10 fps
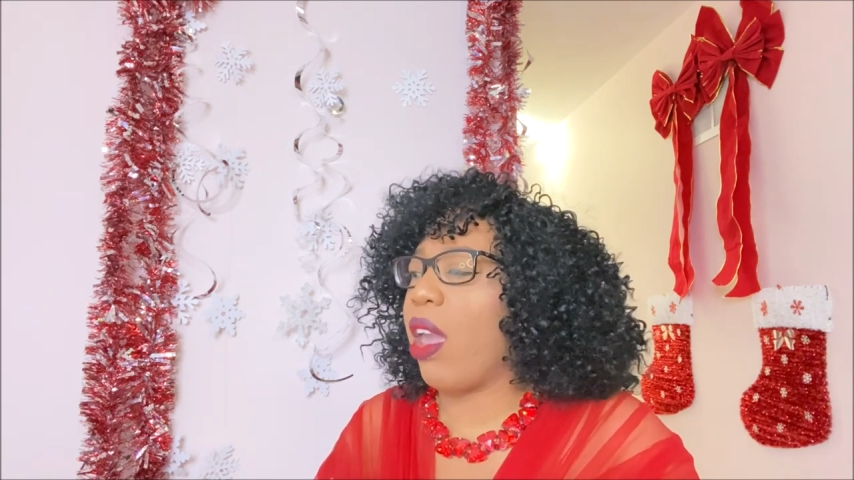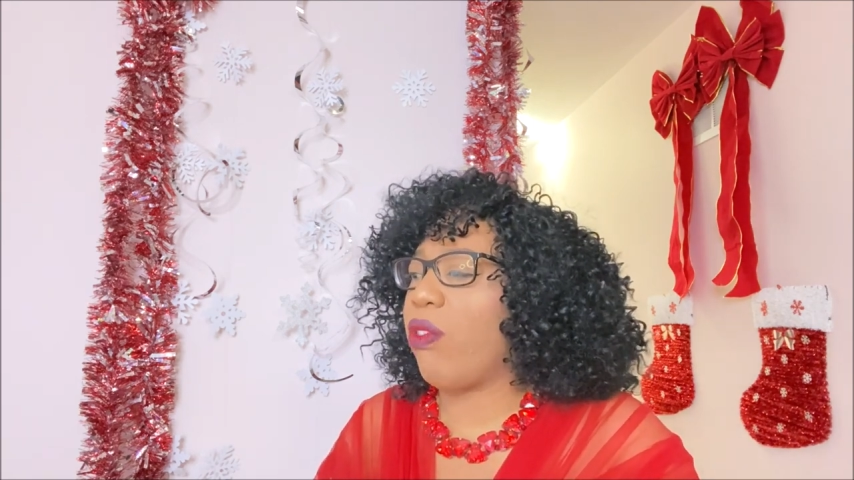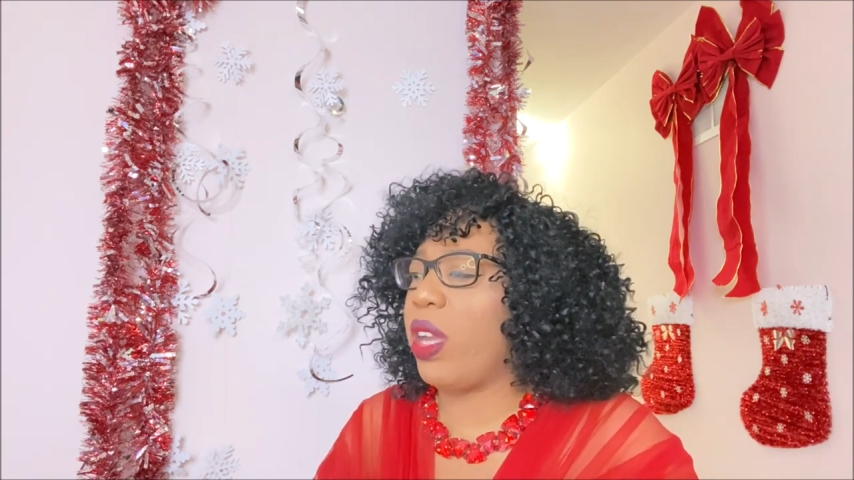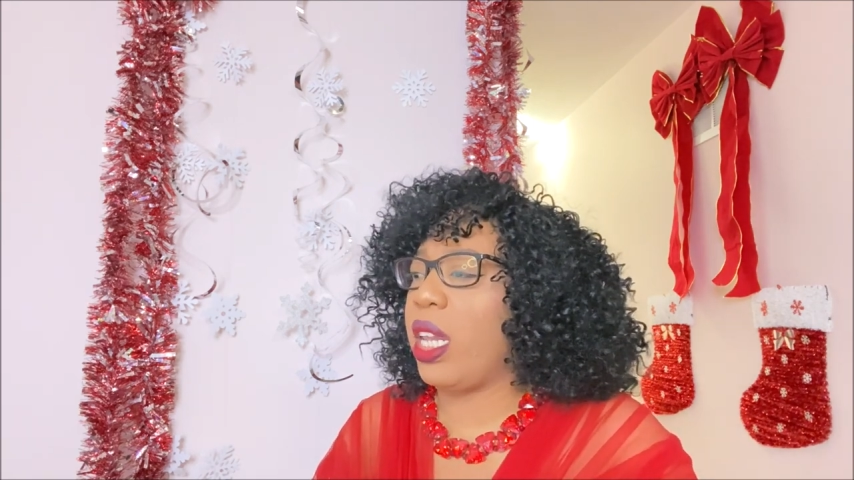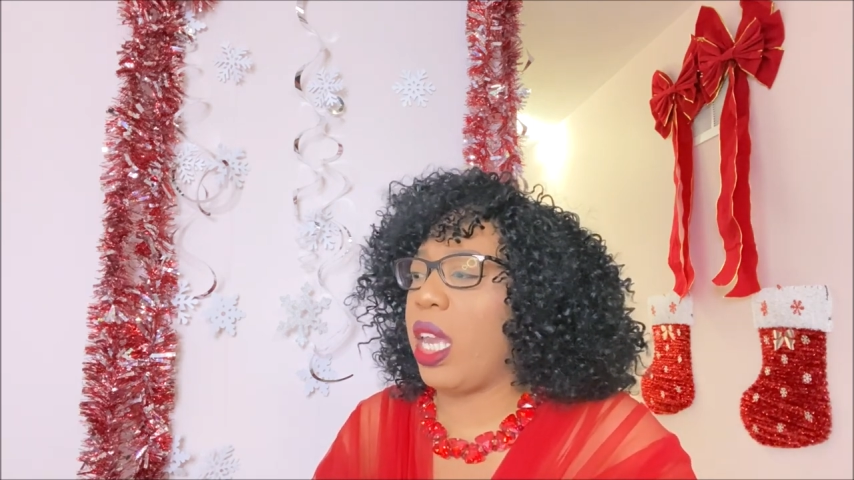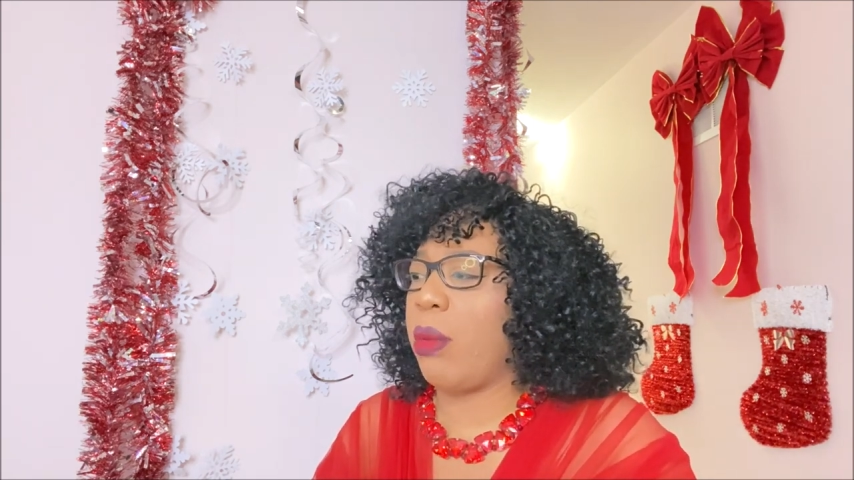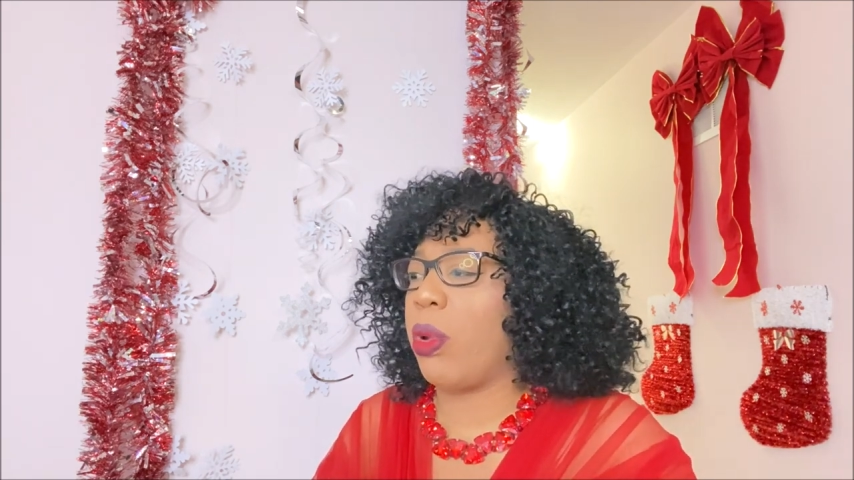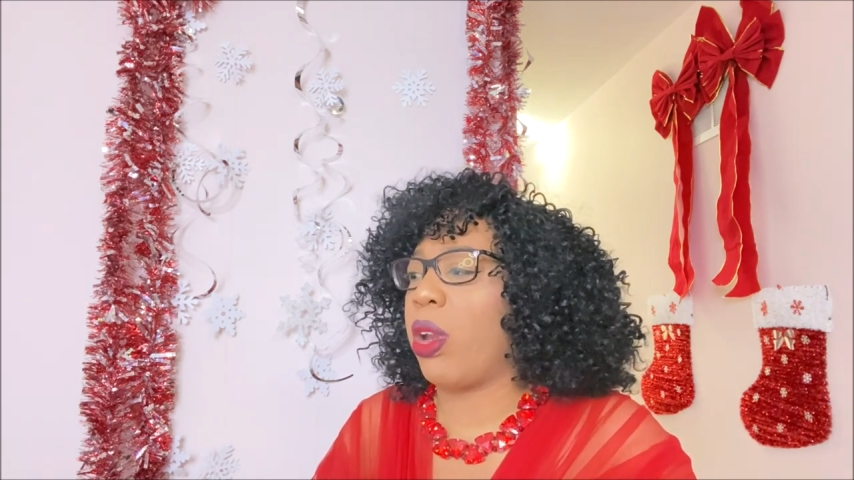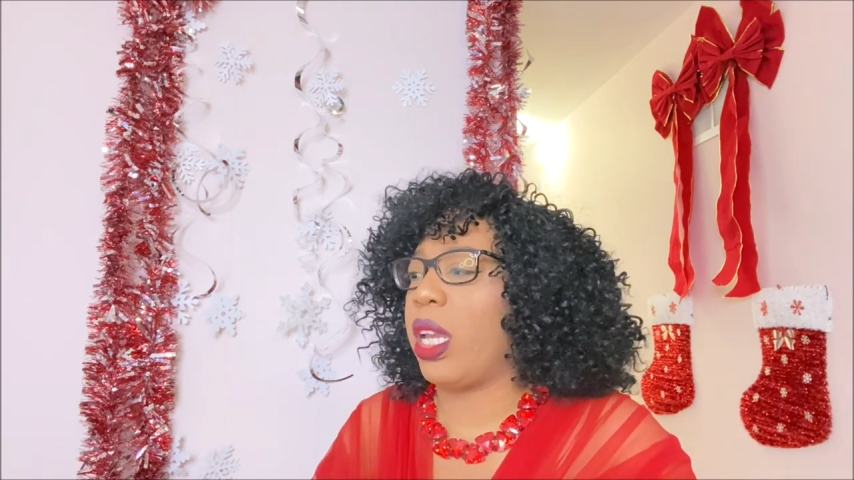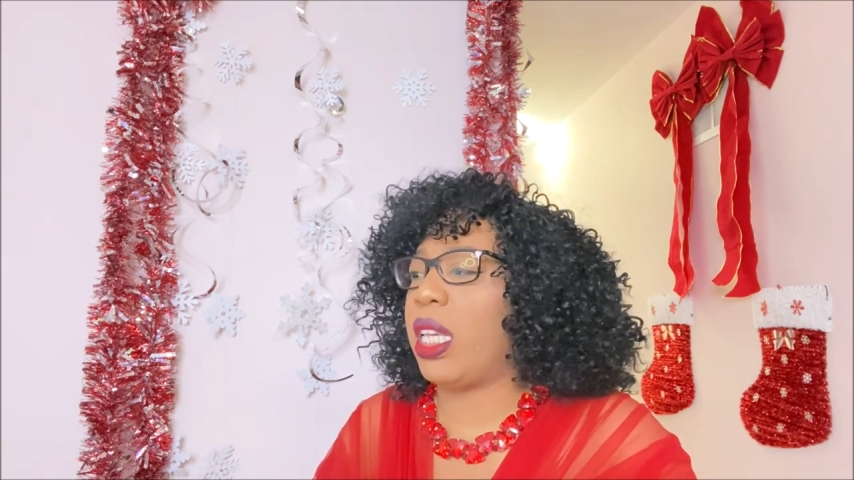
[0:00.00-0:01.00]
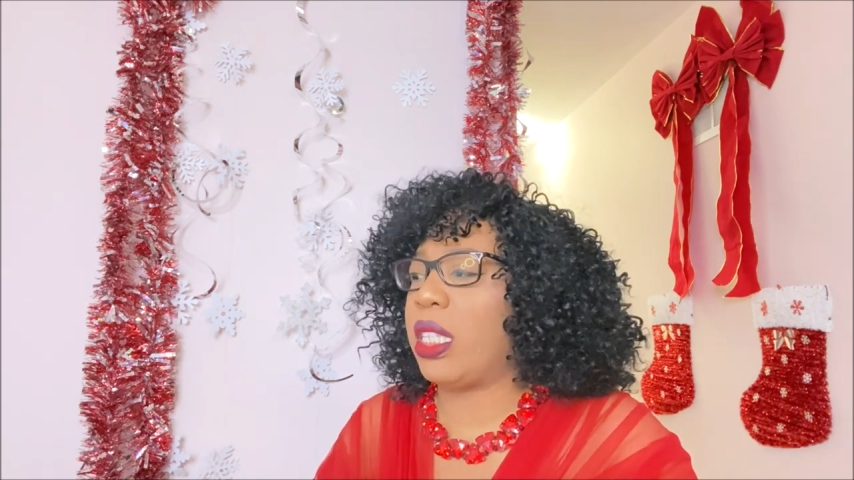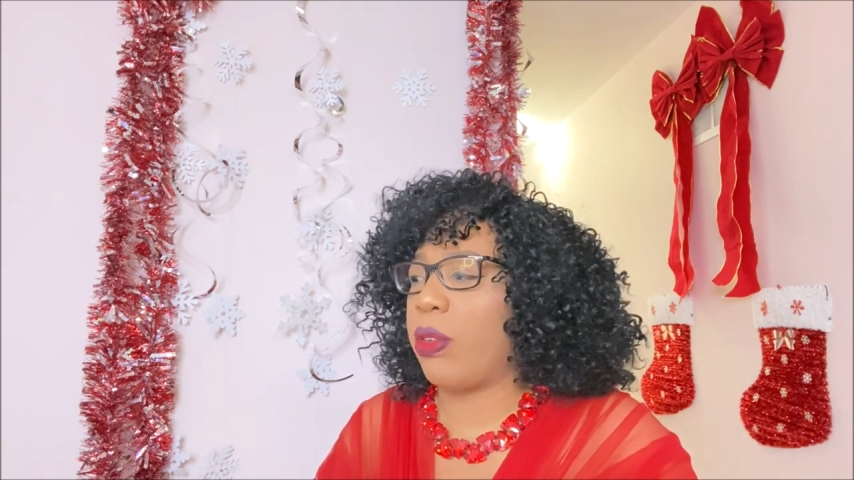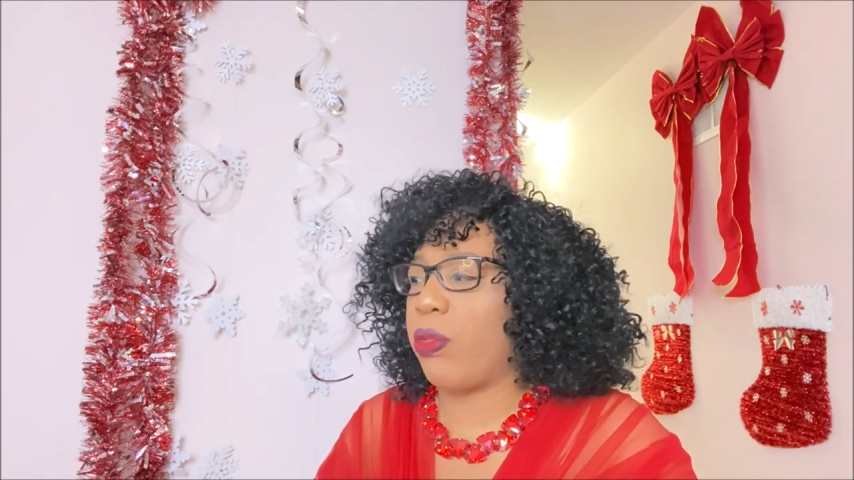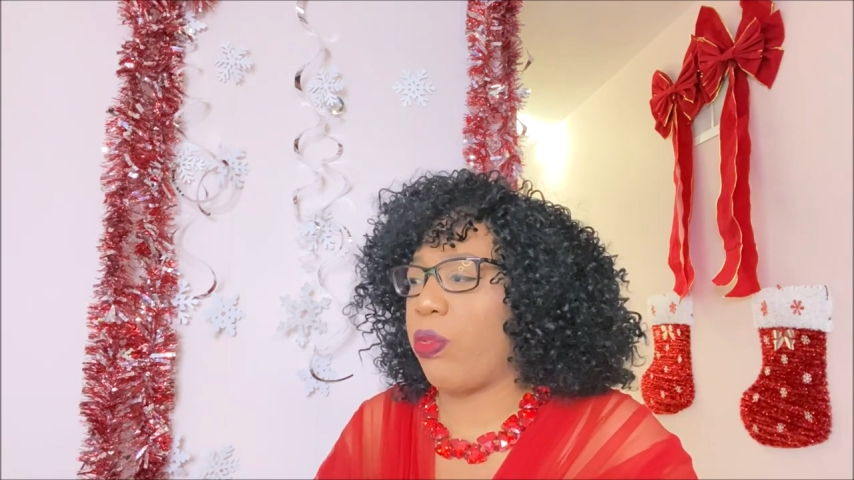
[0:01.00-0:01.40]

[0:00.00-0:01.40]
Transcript: every neighbor is a